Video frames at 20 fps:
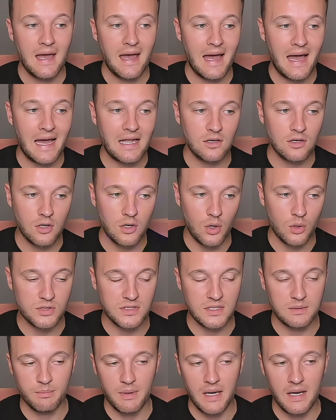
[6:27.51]
and
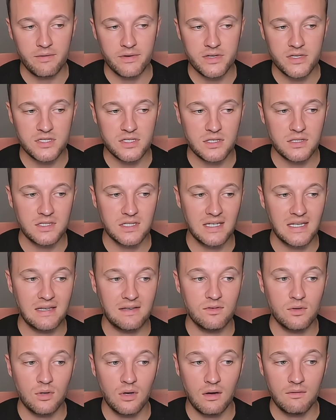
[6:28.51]
closing bearish to give
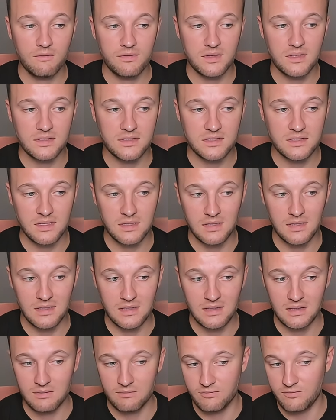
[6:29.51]
you confidence that
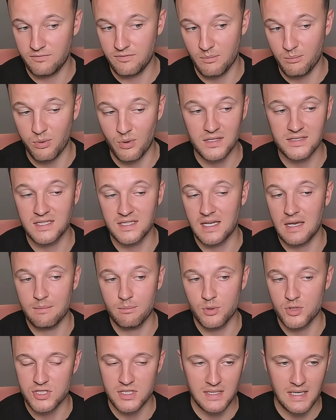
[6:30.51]
for price to keep
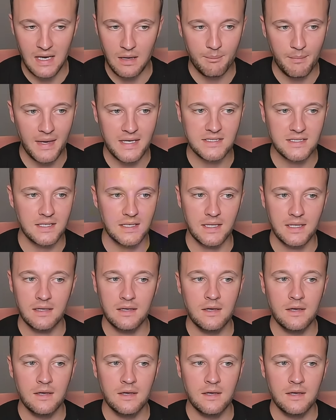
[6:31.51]
pushing down, basically.